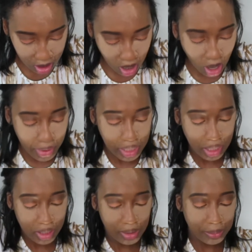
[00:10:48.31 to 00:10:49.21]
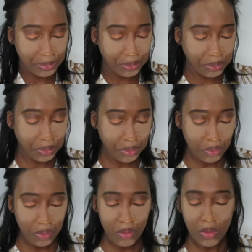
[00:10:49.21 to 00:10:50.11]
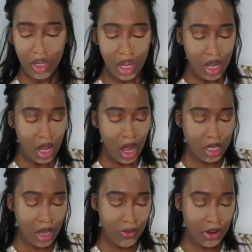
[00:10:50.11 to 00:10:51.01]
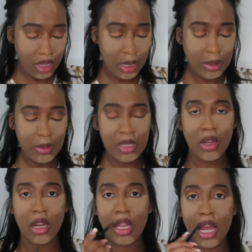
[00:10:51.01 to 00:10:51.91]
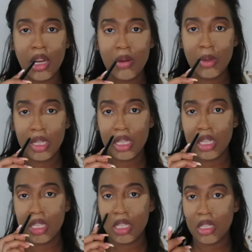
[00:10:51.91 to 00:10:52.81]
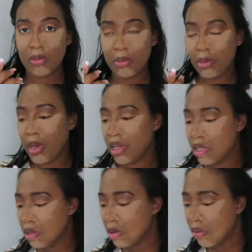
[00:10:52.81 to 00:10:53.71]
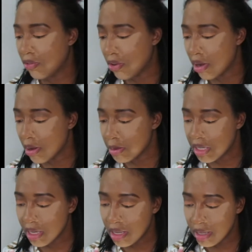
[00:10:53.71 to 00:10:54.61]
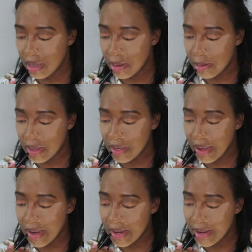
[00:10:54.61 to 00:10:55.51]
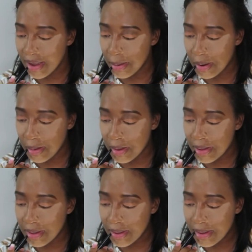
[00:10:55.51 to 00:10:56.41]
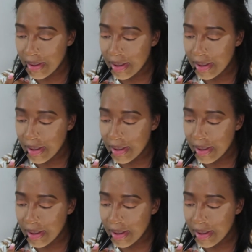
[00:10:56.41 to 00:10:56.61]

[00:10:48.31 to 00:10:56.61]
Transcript: Oh, yes, I do. Also, for the lips, I'm just going to line it with this pencil from SheGlam. It's actually an eyebrow pencil.